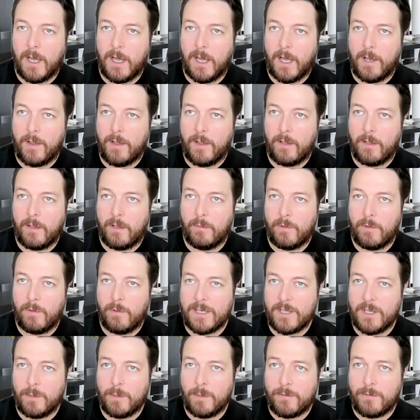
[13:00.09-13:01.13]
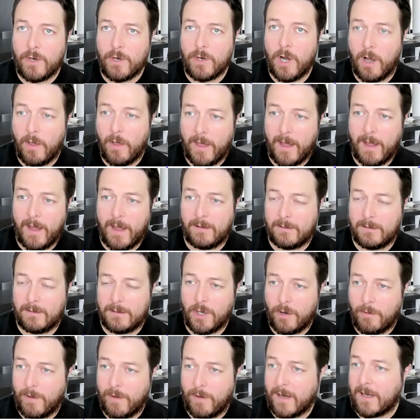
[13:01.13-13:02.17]
And the reason that we've got that
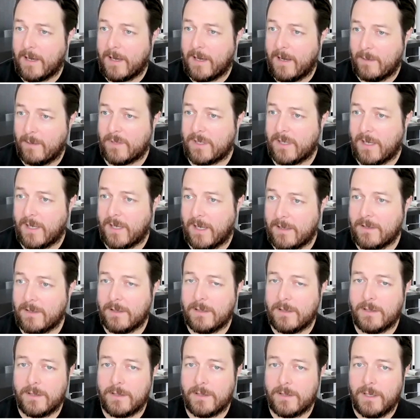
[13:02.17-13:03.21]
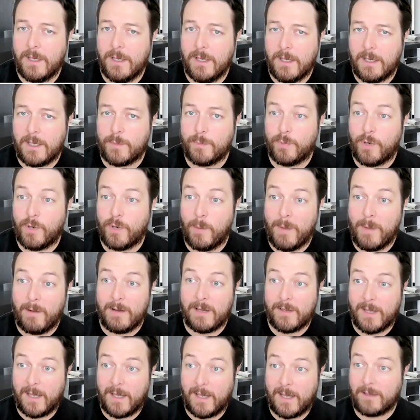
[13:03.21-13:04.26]
direct claim status is
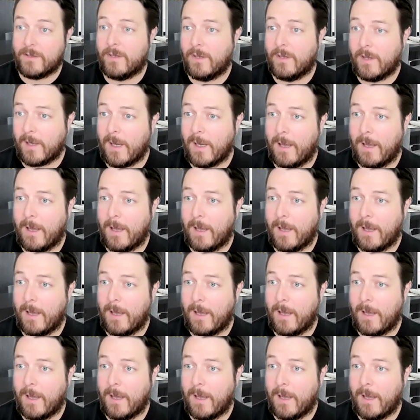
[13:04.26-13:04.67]
primarily thanks to the